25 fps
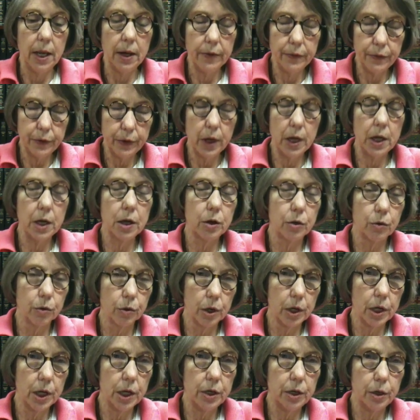if they
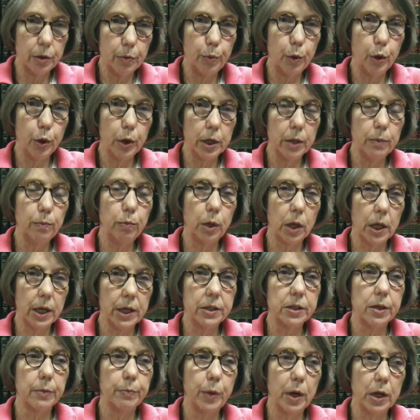agreed to put in
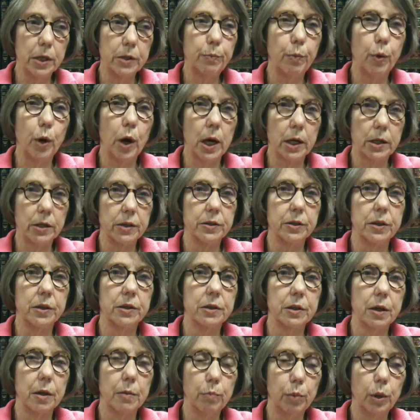place a best
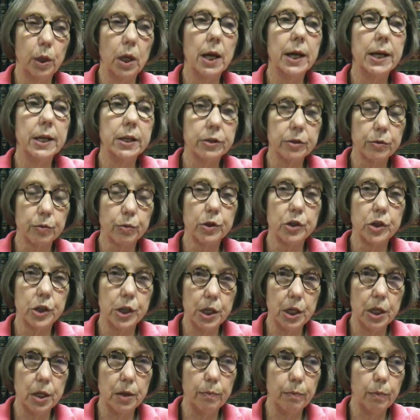practices compliance
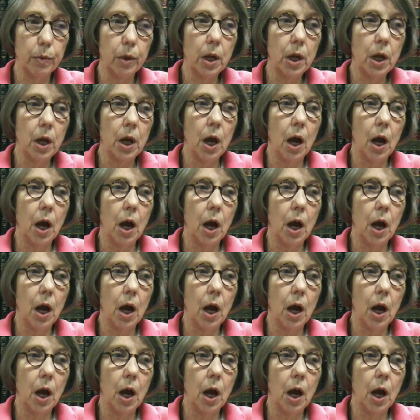regime,